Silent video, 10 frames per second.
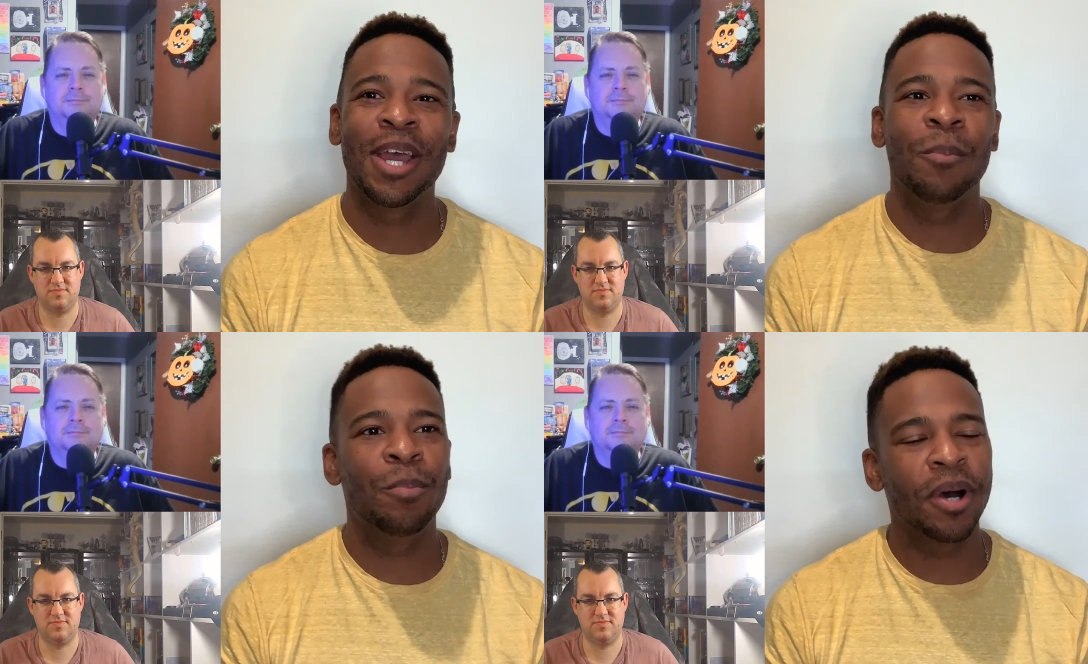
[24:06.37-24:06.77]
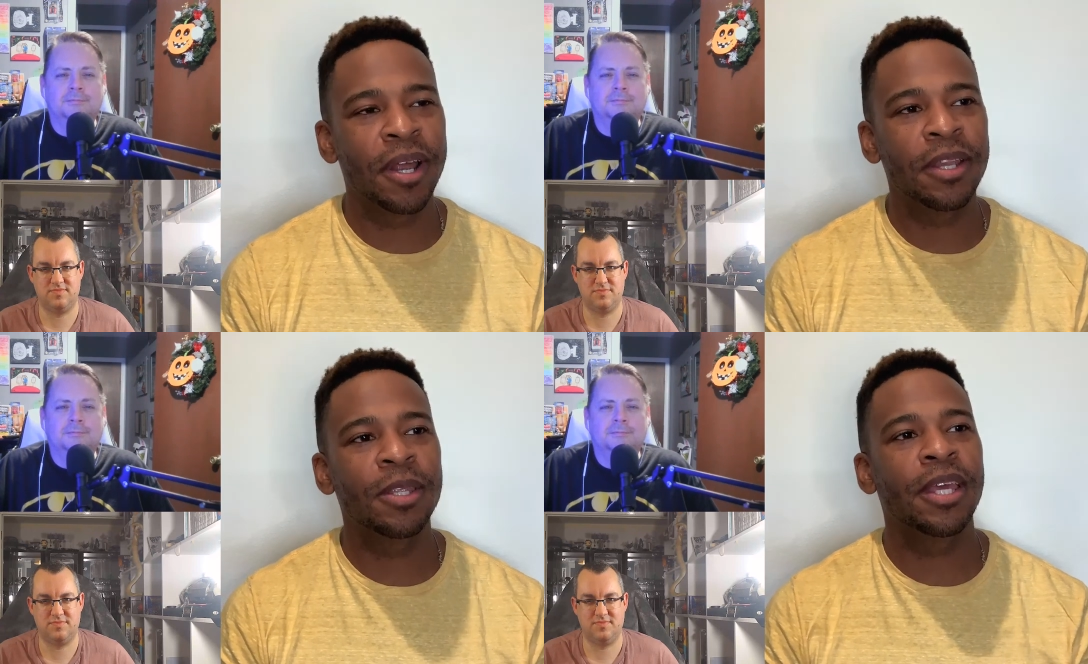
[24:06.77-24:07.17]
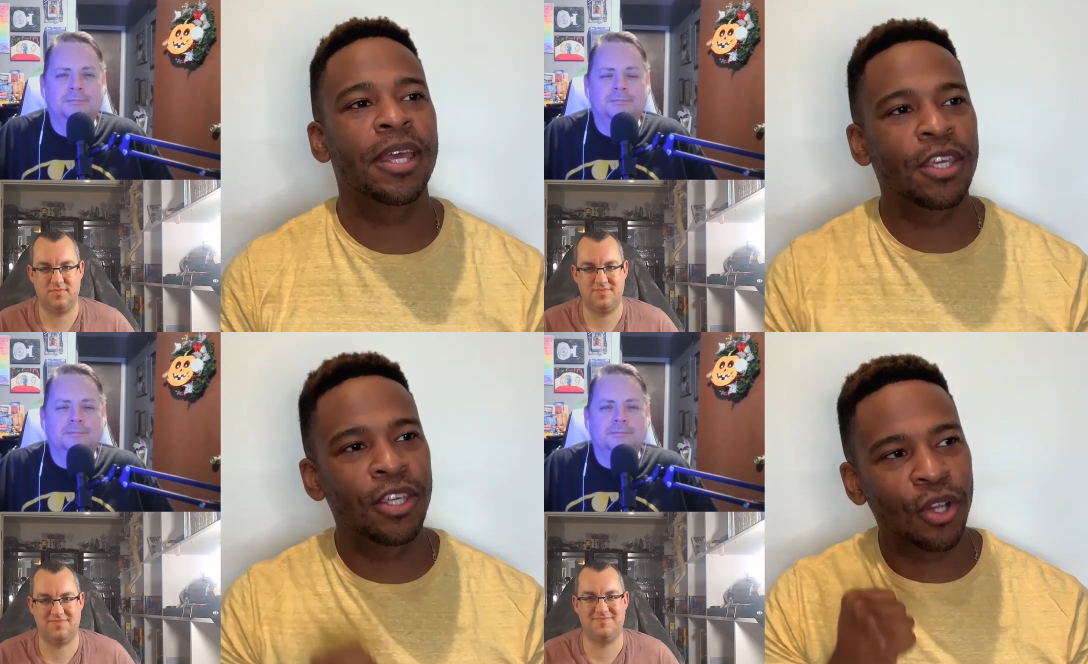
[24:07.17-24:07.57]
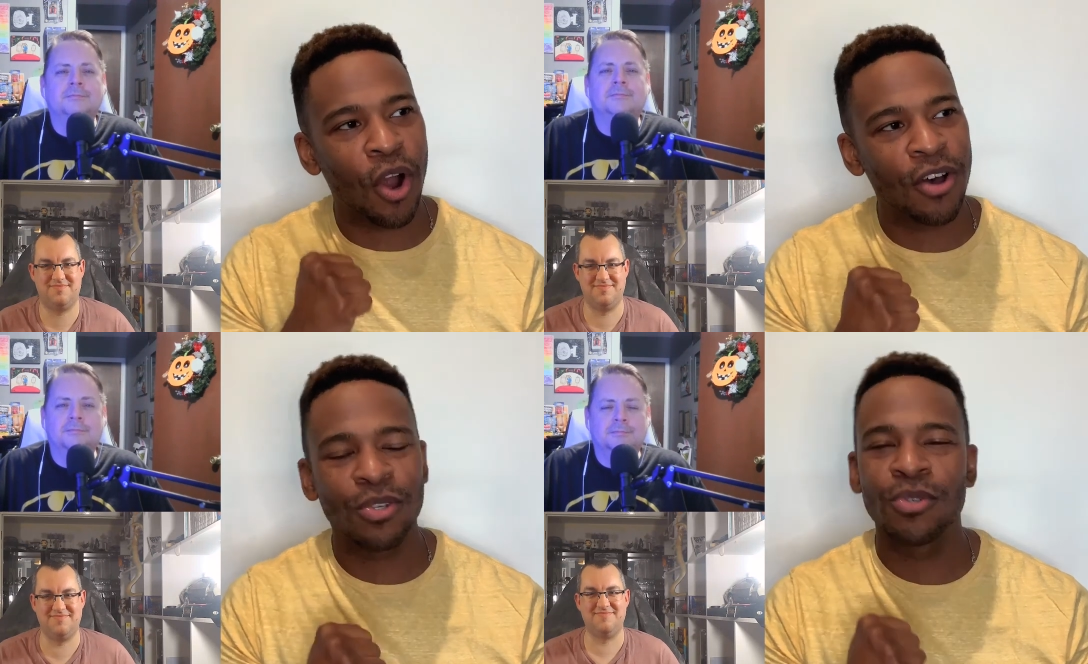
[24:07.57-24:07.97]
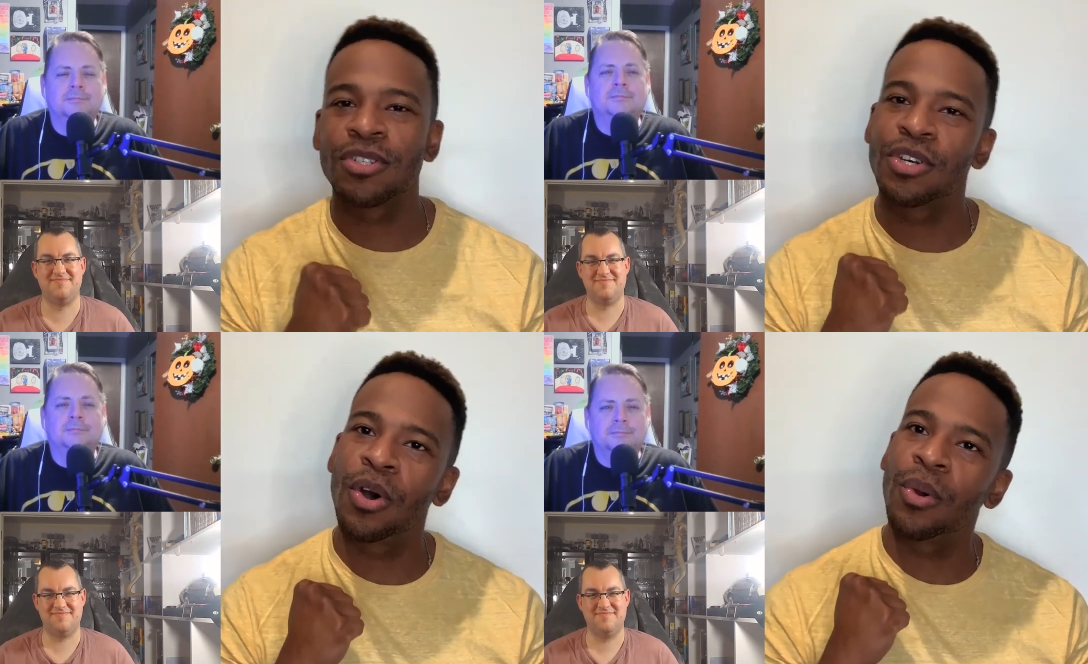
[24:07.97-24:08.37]
Speaker 1: but you're also
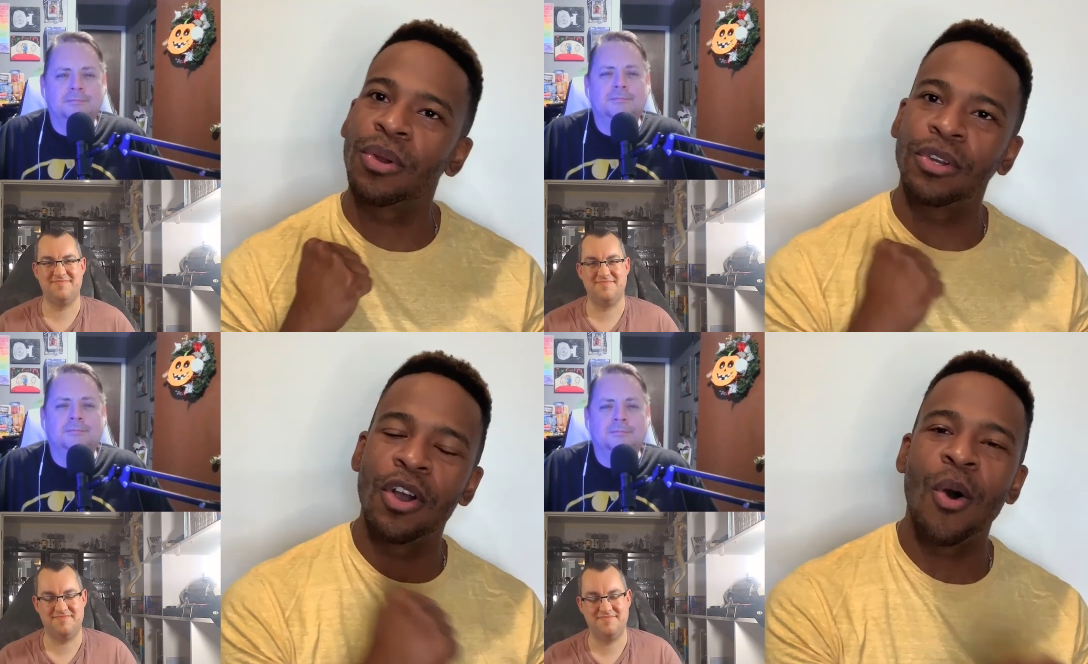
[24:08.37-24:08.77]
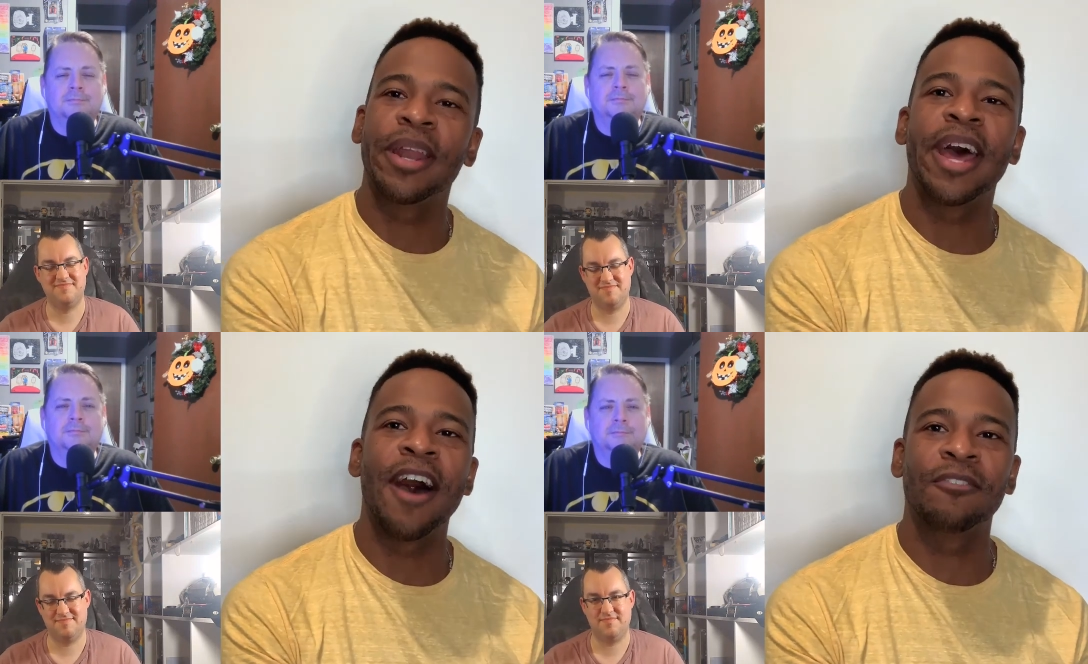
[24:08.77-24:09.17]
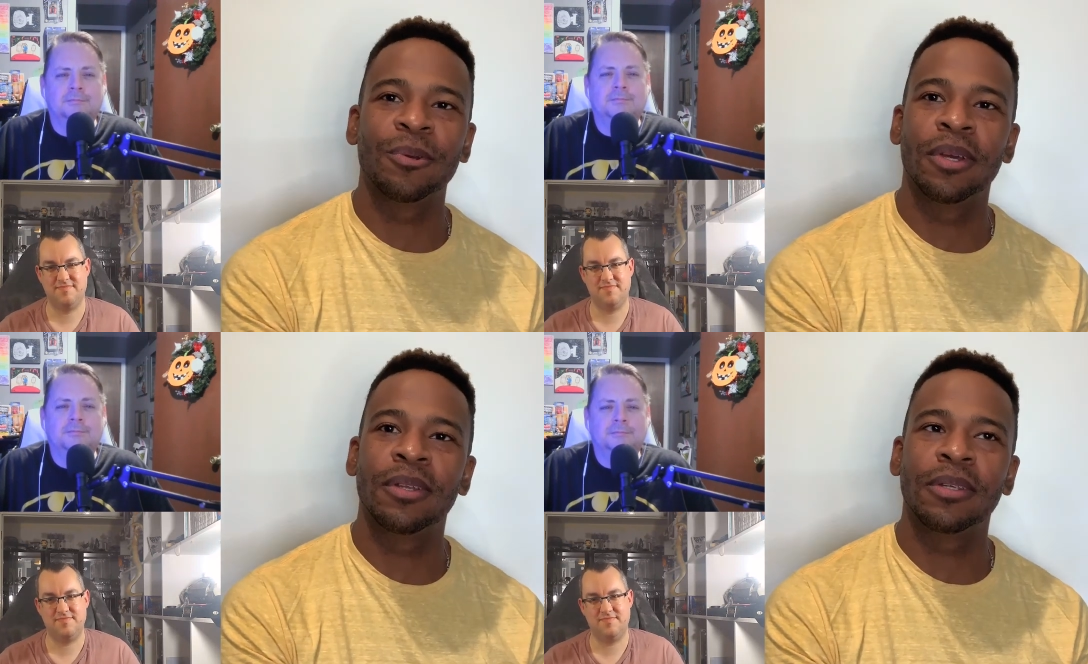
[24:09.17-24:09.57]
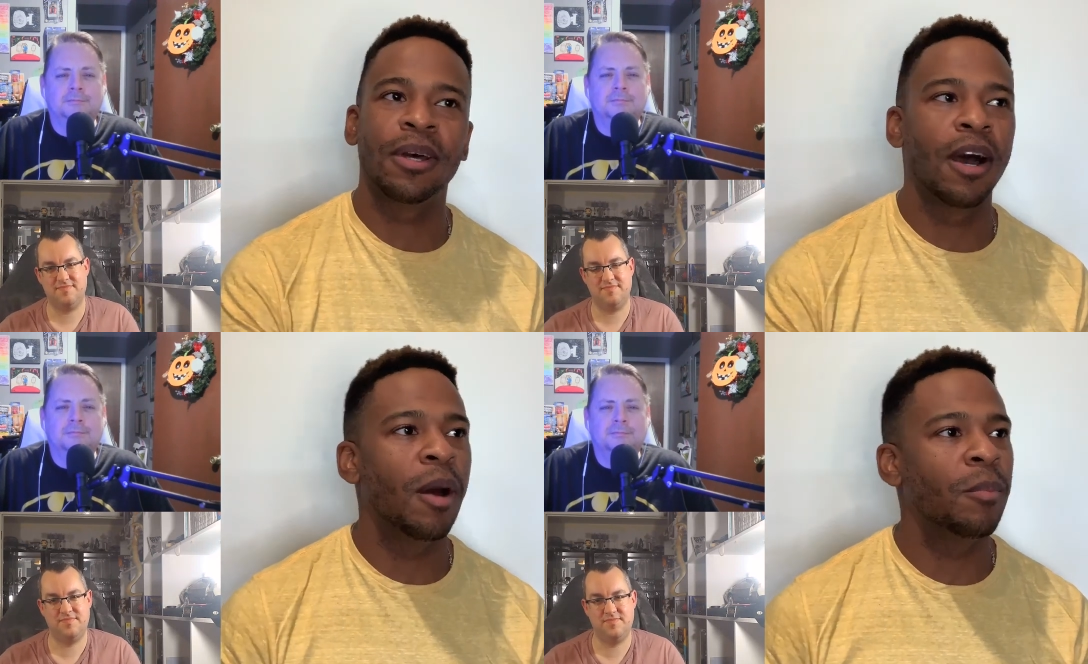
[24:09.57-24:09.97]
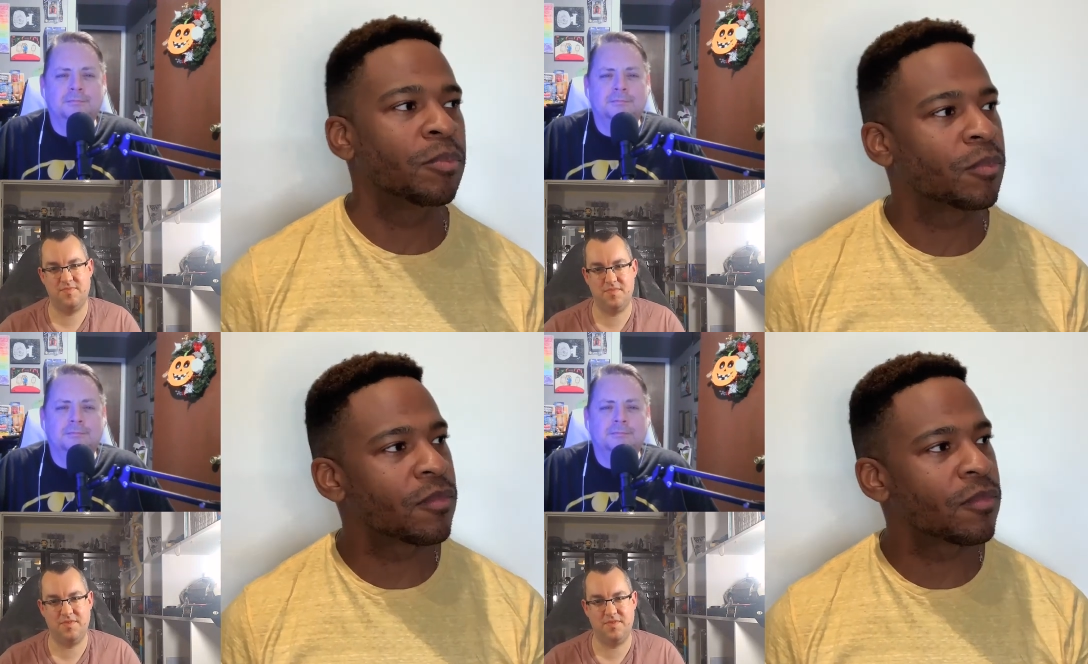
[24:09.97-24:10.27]
still going after it um,